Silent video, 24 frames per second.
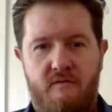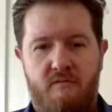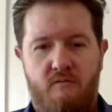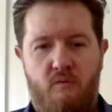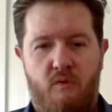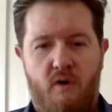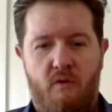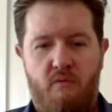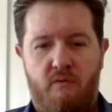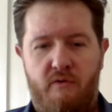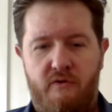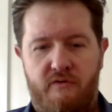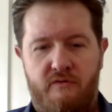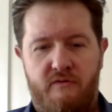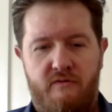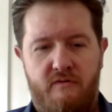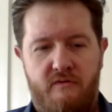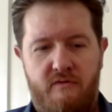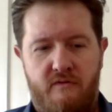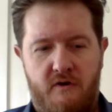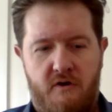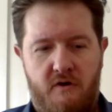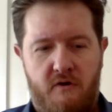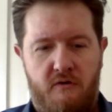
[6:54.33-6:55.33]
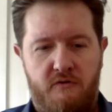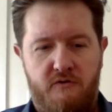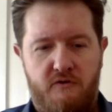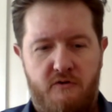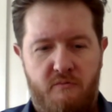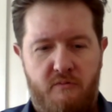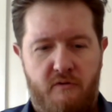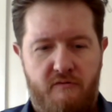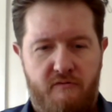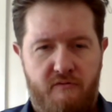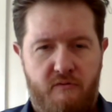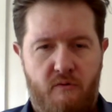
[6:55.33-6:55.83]
What was the culture
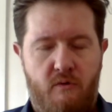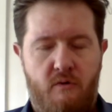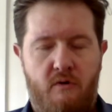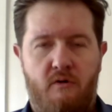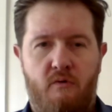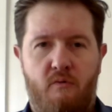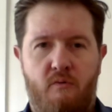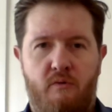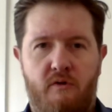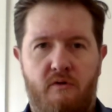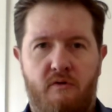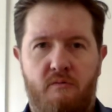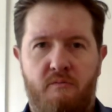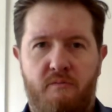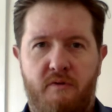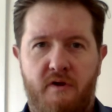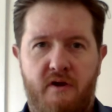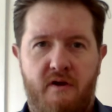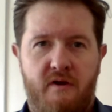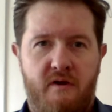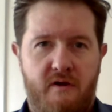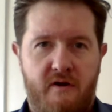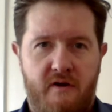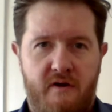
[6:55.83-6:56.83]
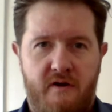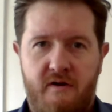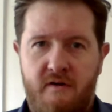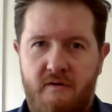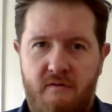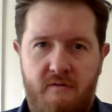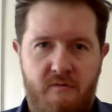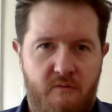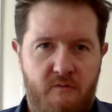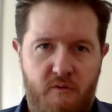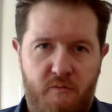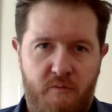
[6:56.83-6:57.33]
before will be
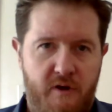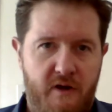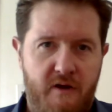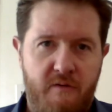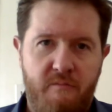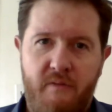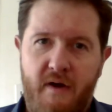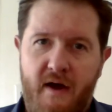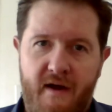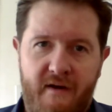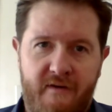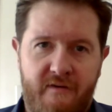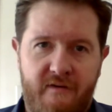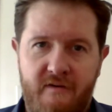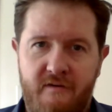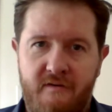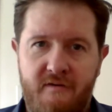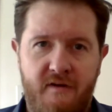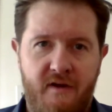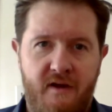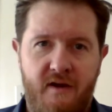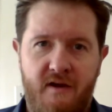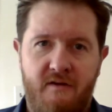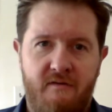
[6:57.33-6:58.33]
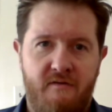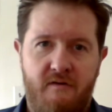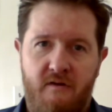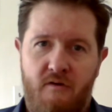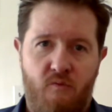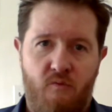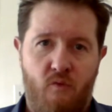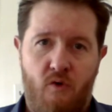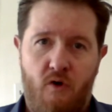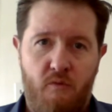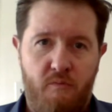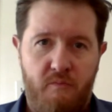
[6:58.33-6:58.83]
impacted, and
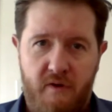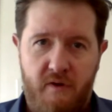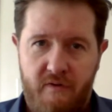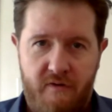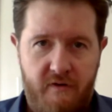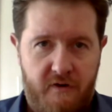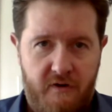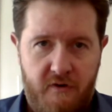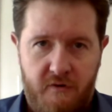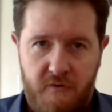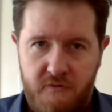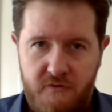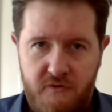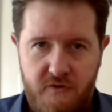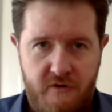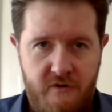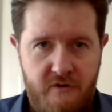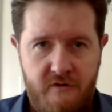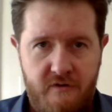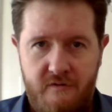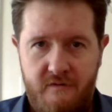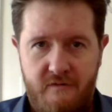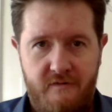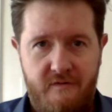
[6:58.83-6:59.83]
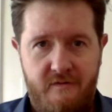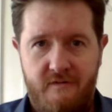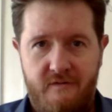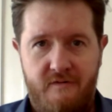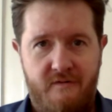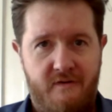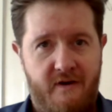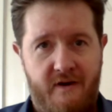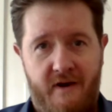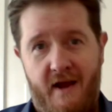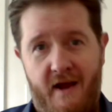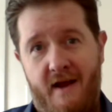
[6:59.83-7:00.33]
it won't be the culture
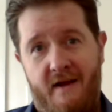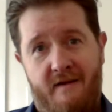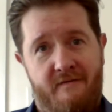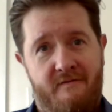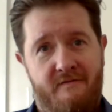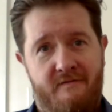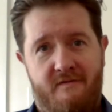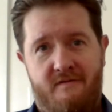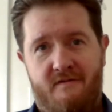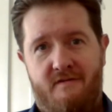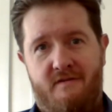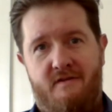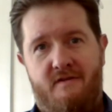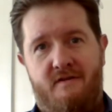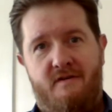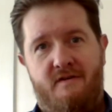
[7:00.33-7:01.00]
again.